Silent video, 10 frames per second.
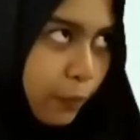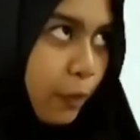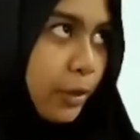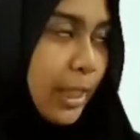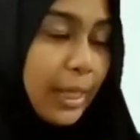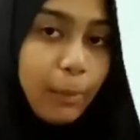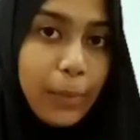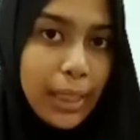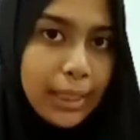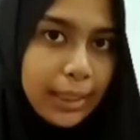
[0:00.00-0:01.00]

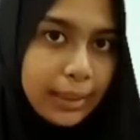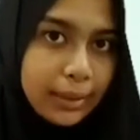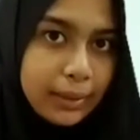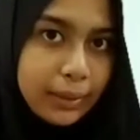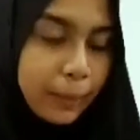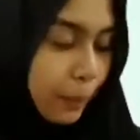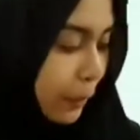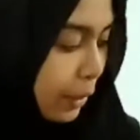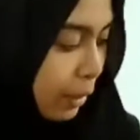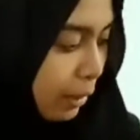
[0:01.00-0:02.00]
14 meter,
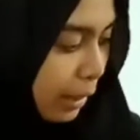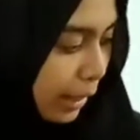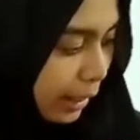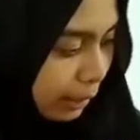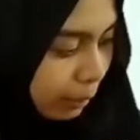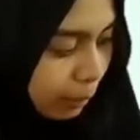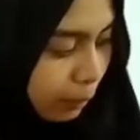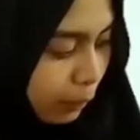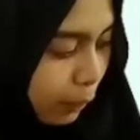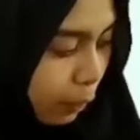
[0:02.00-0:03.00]

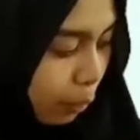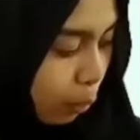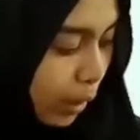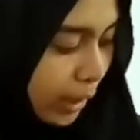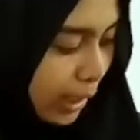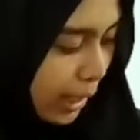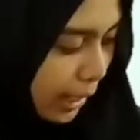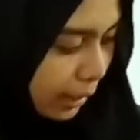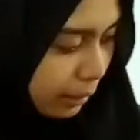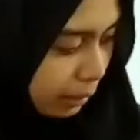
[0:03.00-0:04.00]
and for one
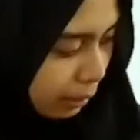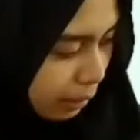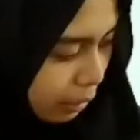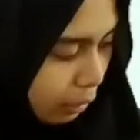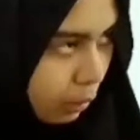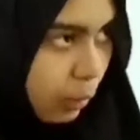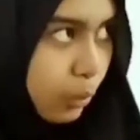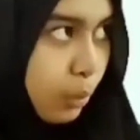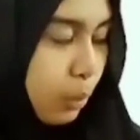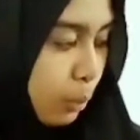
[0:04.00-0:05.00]
lane
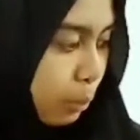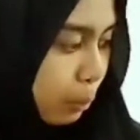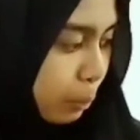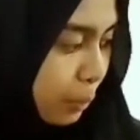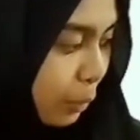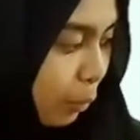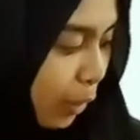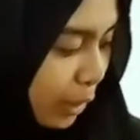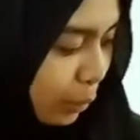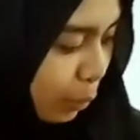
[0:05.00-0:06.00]
on
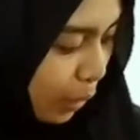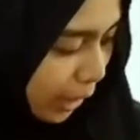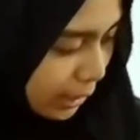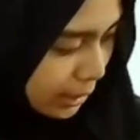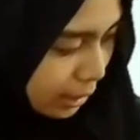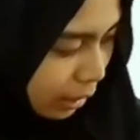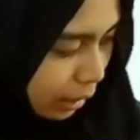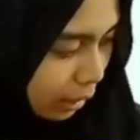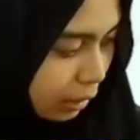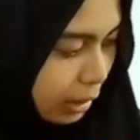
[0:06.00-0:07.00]
one ways
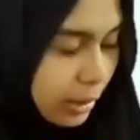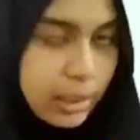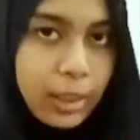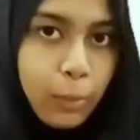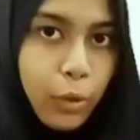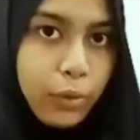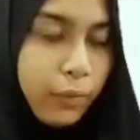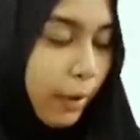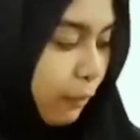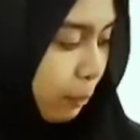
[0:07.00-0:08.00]
are
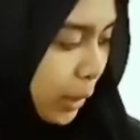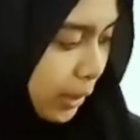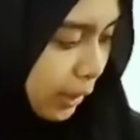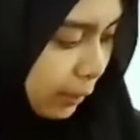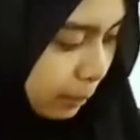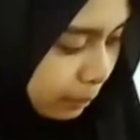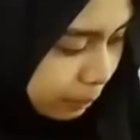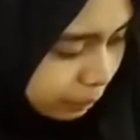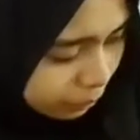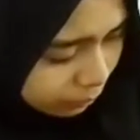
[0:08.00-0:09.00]
3.5 meter.
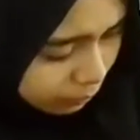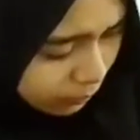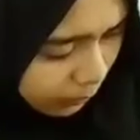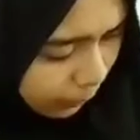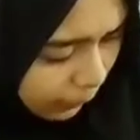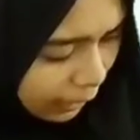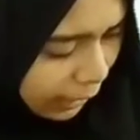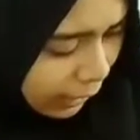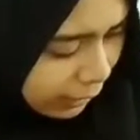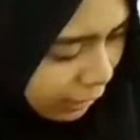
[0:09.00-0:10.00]

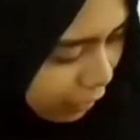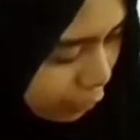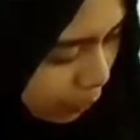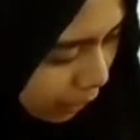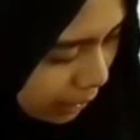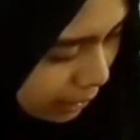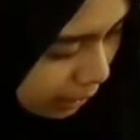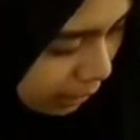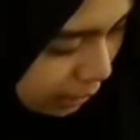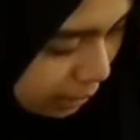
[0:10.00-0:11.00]
And here we can
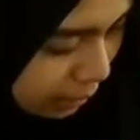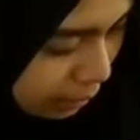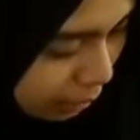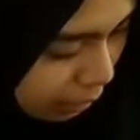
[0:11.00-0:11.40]
see this